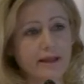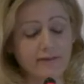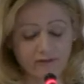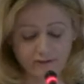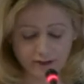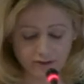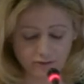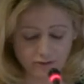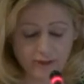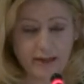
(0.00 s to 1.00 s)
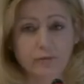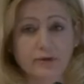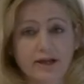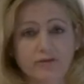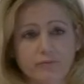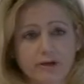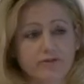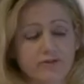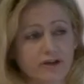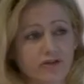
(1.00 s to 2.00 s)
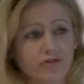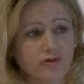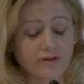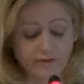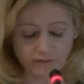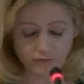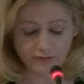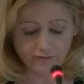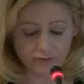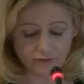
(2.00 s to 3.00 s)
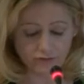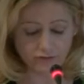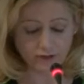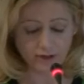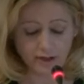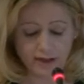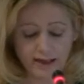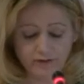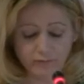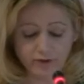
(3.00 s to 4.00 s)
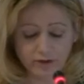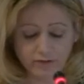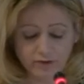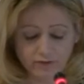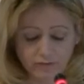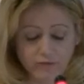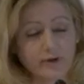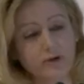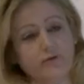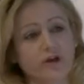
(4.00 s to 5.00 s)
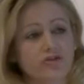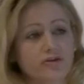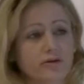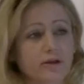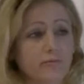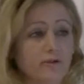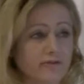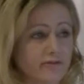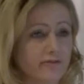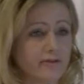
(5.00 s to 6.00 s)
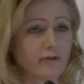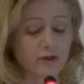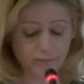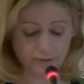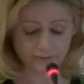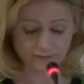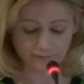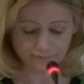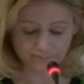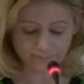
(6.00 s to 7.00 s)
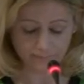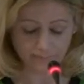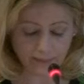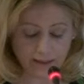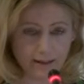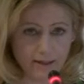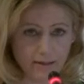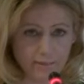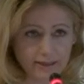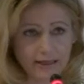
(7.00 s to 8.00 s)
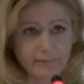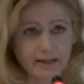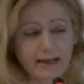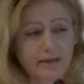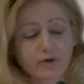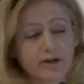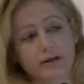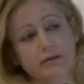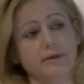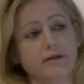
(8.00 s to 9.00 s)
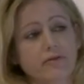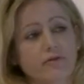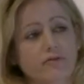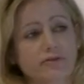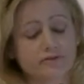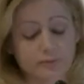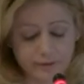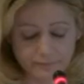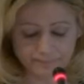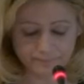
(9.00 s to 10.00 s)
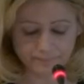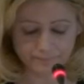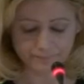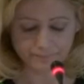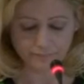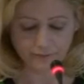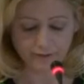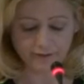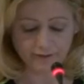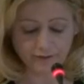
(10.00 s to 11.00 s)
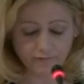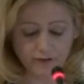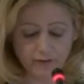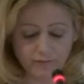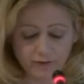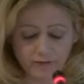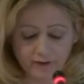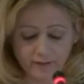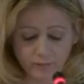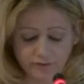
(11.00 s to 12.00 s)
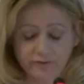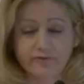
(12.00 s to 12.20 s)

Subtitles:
And the second issue that I would like to bring to attention is the research as a precondition for innovation and business development. But let me elaborate a little bit on the first one. The scientific community was the